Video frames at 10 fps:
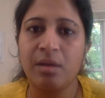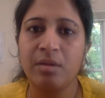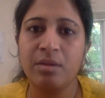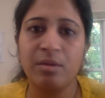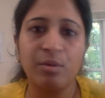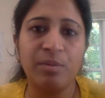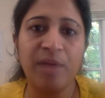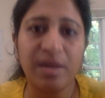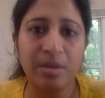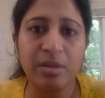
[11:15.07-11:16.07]
So,
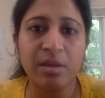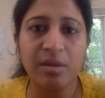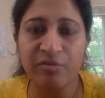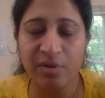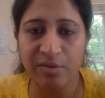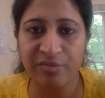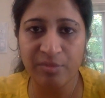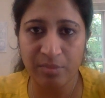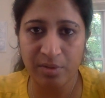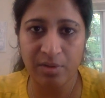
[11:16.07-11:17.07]
practicing in front of the
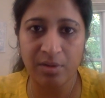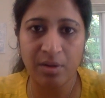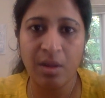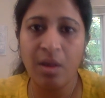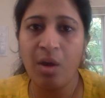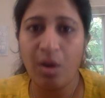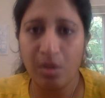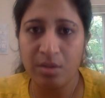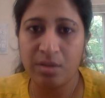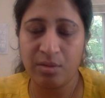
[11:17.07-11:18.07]
mirror
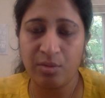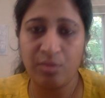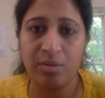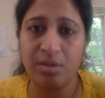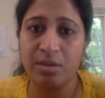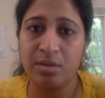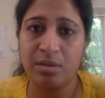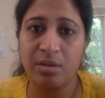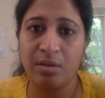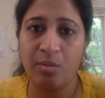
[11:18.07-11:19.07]
also
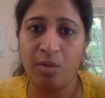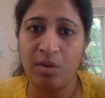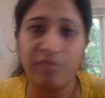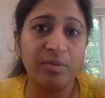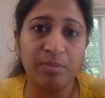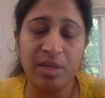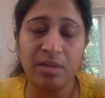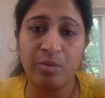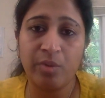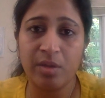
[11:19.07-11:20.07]
is one of the
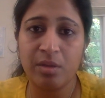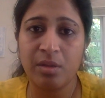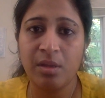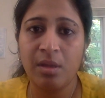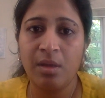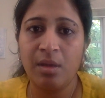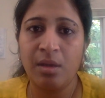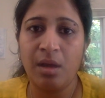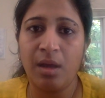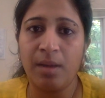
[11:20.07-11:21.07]
best ways
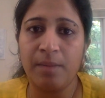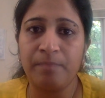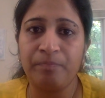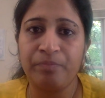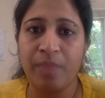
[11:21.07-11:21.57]
um,